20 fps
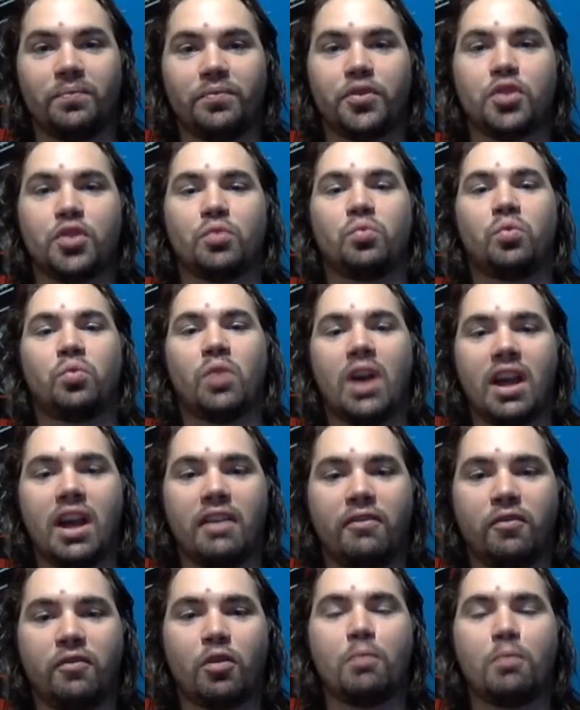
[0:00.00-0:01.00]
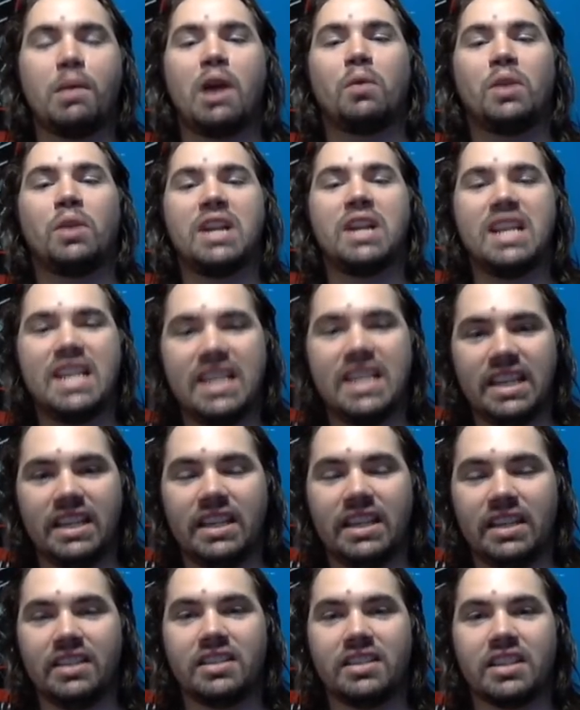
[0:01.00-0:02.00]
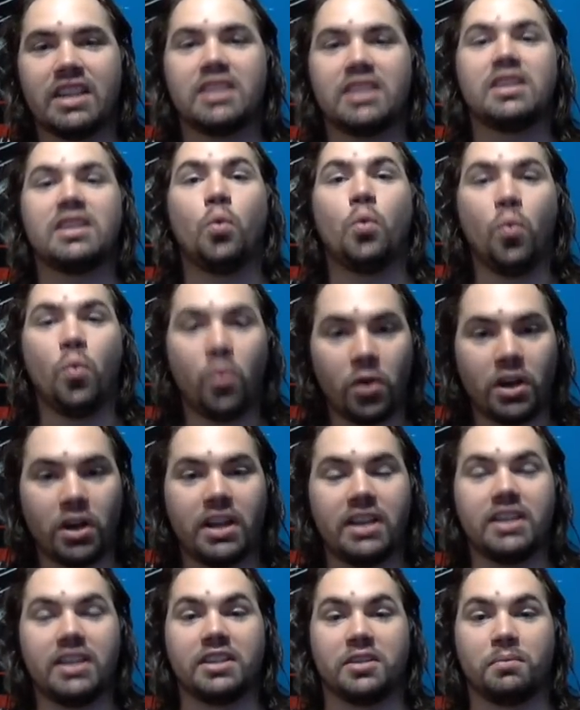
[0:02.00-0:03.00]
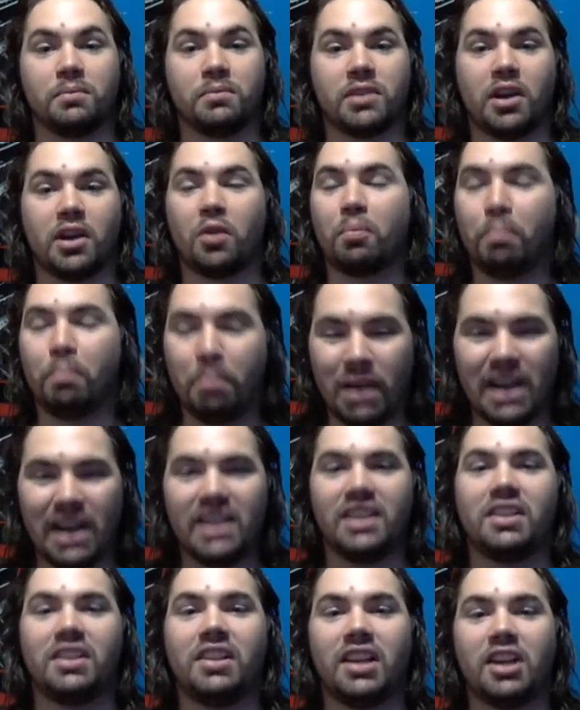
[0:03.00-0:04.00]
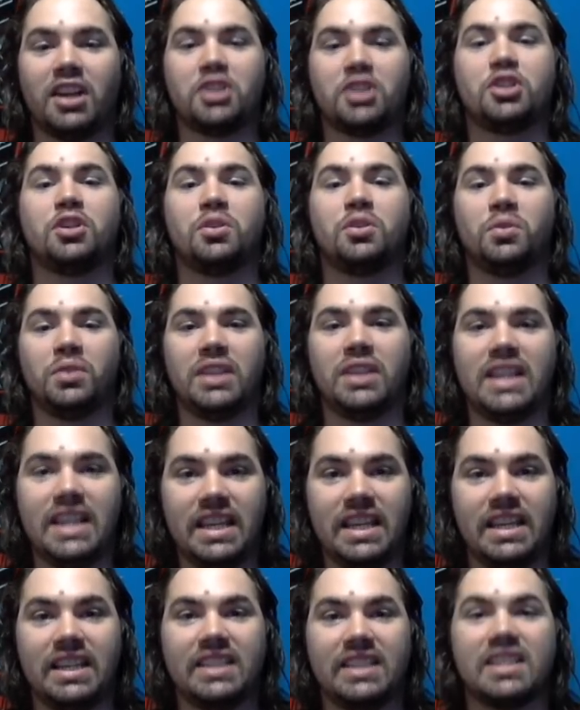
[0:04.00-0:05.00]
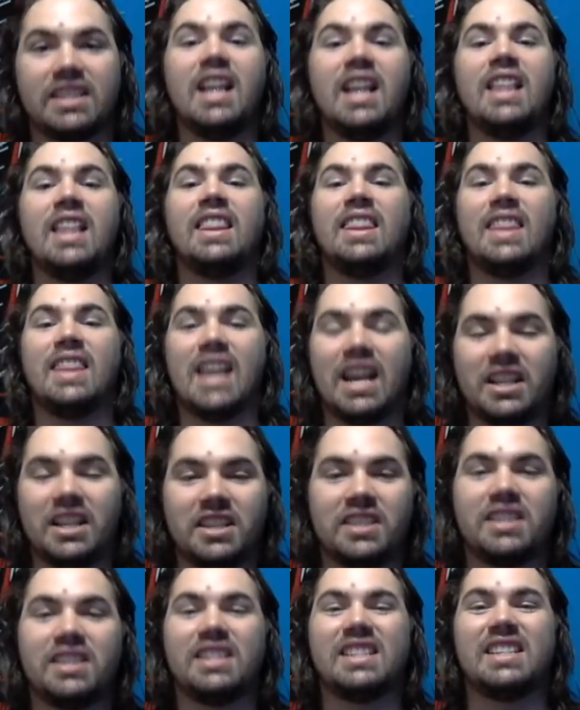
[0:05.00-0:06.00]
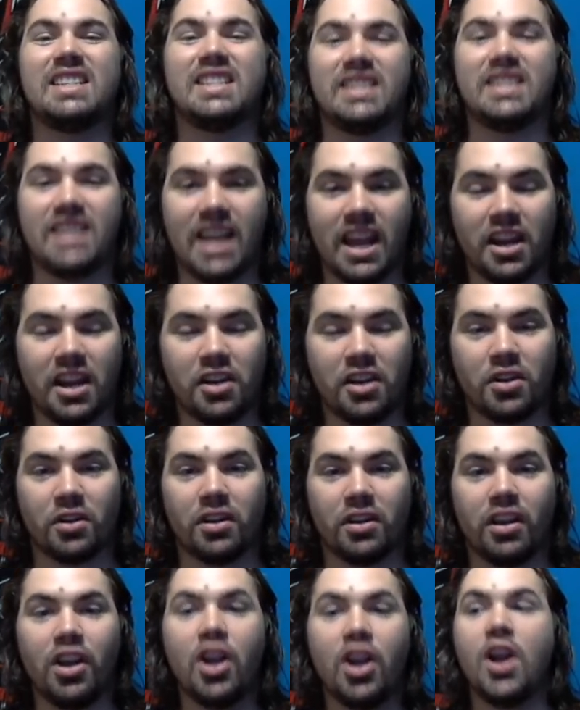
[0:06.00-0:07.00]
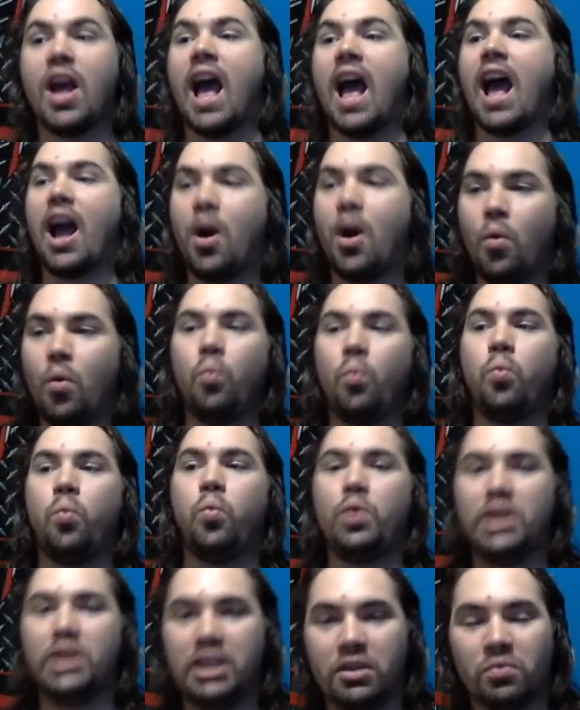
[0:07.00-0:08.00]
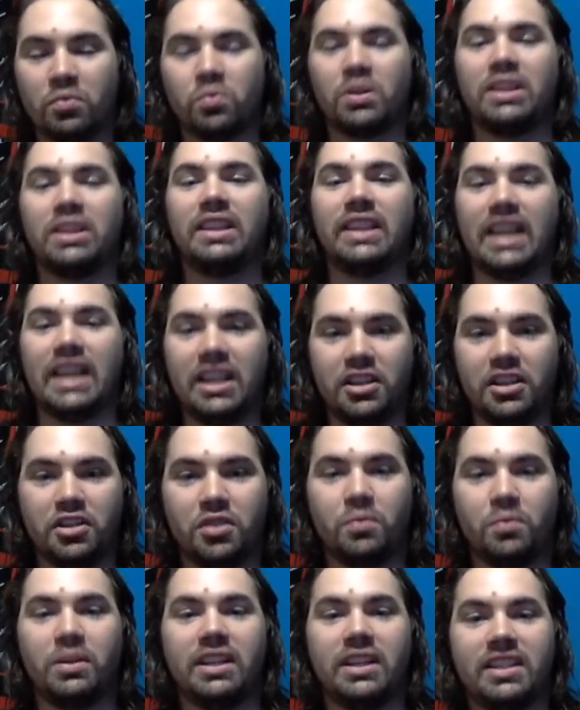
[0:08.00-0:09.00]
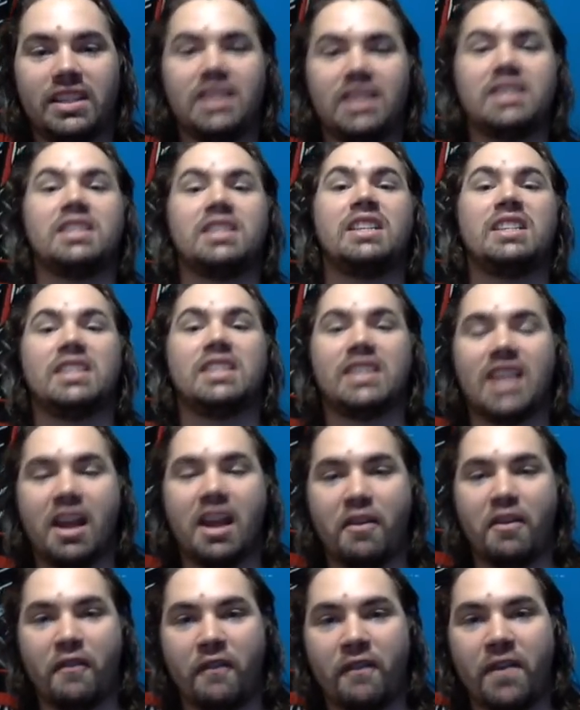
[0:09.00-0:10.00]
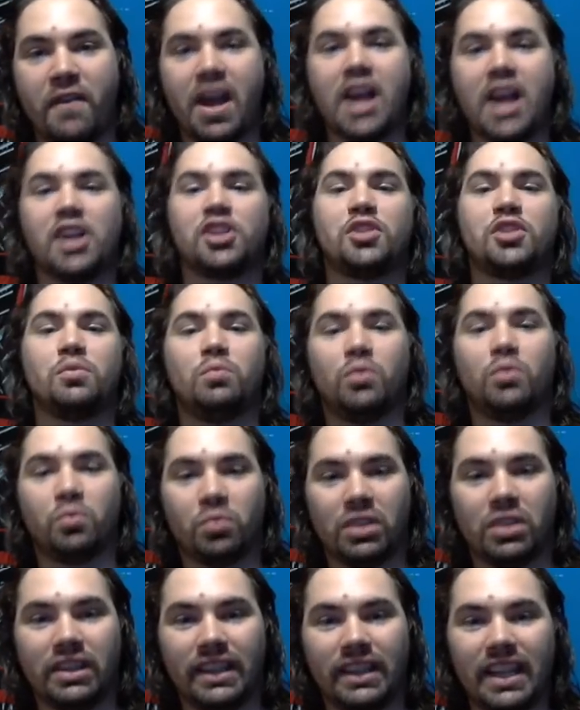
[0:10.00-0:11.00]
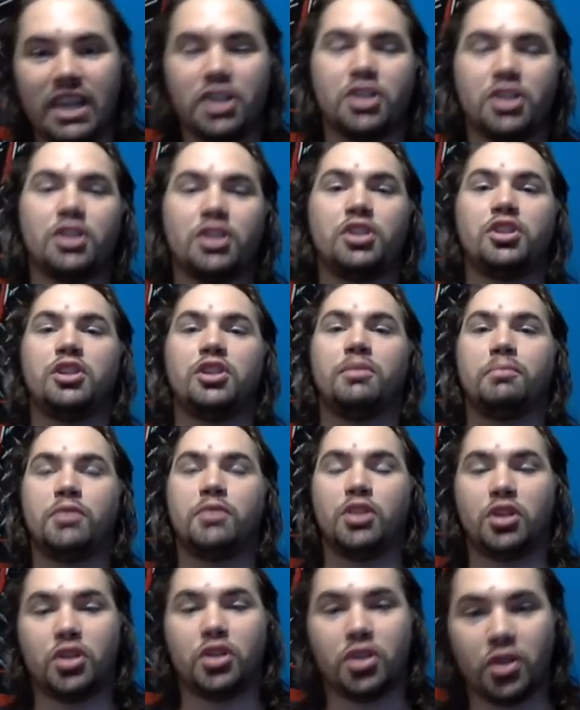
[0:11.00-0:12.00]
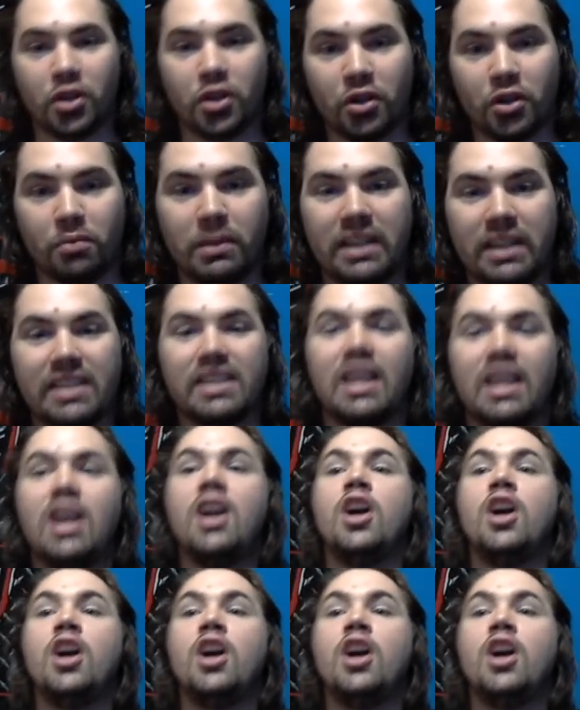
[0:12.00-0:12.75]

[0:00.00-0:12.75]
derive from our needs as organisms, our biological needs? That's the standard. How we relate to existence, that factual relationship determines